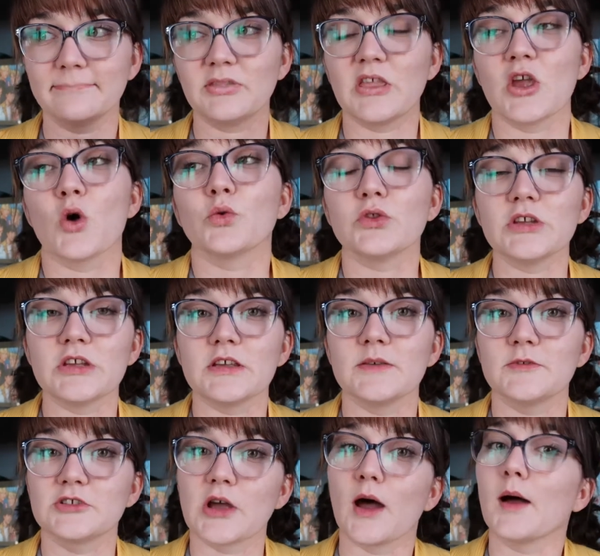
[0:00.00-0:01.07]
the
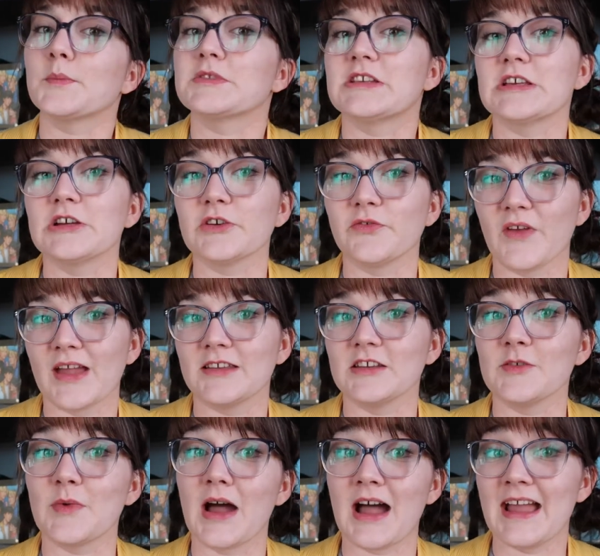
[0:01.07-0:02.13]
only top tier
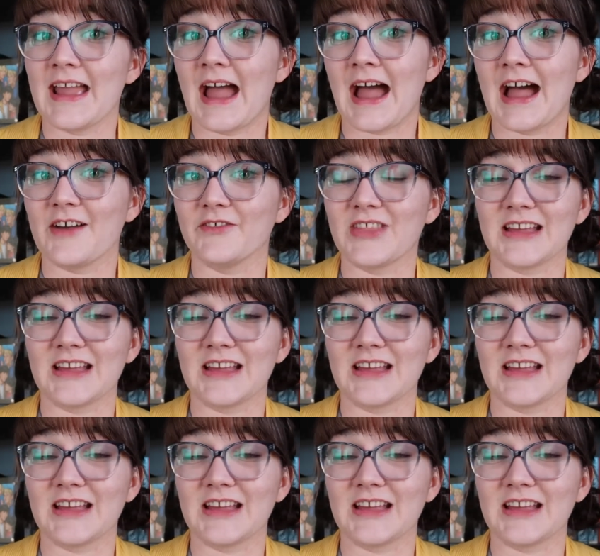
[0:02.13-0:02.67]
fandom I have